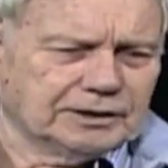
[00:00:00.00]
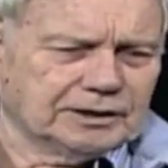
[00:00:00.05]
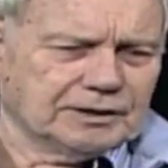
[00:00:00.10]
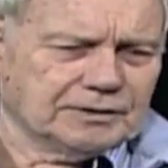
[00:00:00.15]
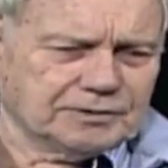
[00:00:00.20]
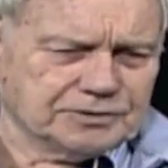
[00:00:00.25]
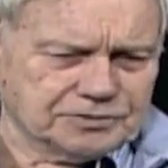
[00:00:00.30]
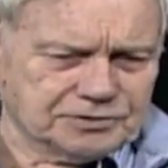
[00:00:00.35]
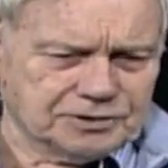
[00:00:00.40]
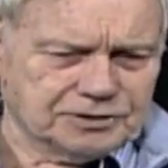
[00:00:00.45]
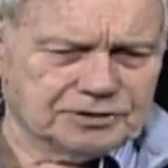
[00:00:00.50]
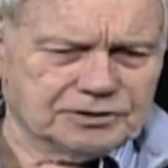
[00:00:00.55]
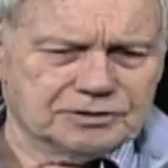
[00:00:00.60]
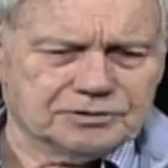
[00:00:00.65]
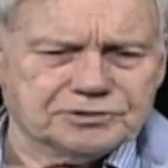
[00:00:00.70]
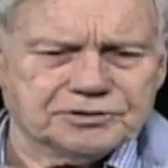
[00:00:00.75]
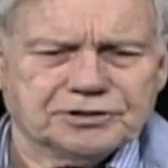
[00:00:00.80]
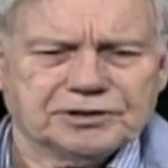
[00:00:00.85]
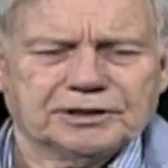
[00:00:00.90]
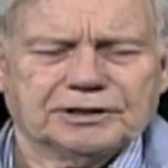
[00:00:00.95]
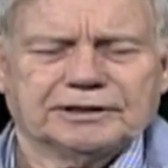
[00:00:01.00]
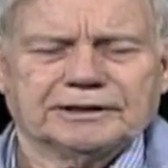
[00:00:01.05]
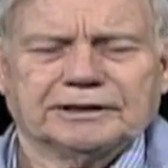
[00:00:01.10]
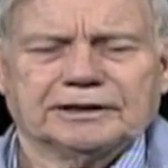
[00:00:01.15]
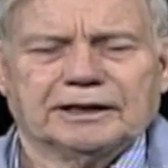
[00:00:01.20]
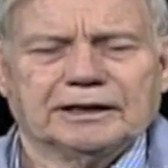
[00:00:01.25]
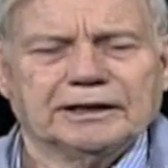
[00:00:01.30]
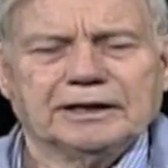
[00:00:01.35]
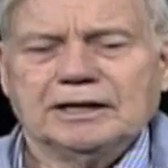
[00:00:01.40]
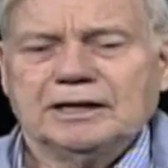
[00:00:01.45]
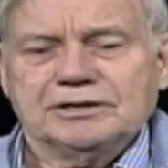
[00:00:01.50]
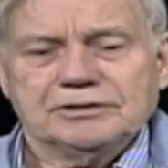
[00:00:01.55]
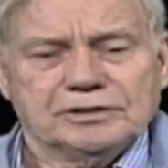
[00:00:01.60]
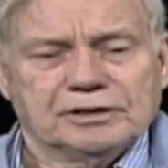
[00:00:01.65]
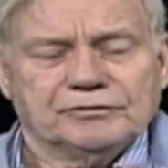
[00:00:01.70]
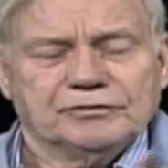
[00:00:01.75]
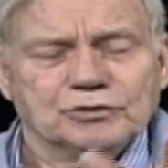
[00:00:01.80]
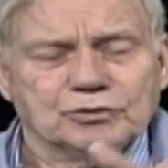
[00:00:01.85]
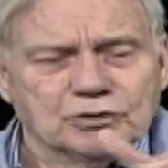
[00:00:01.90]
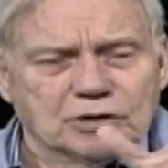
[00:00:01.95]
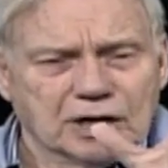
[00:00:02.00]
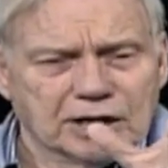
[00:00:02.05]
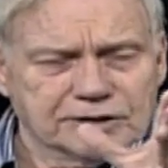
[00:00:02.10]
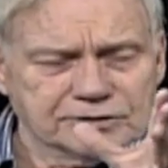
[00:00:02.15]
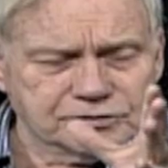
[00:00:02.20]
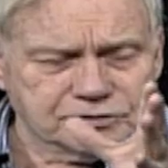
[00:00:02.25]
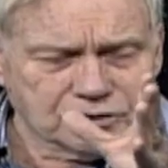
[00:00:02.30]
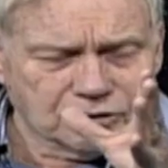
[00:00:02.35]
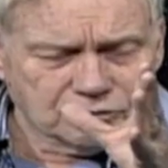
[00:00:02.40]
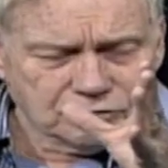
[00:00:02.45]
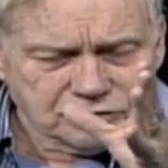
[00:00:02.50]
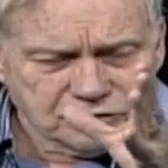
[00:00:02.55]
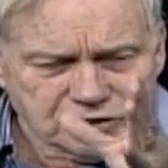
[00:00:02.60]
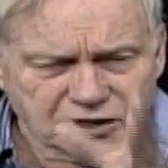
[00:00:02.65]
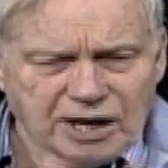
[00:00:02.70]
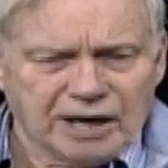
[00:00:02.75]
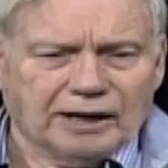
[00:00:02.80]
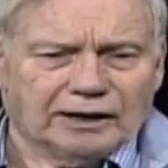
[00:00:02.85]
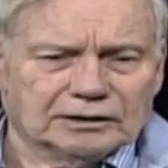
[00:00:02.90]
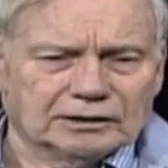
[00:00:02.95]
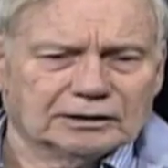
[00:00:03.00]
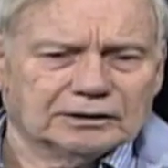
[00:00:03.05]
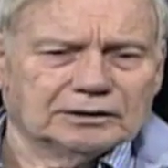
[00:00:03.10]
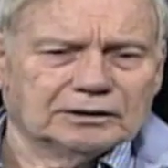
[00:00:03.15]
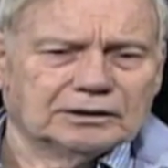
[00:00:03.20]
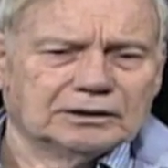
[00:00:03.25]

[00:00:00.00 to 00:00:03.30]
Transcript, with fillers: another senior CIA guy, said if you guys don't tell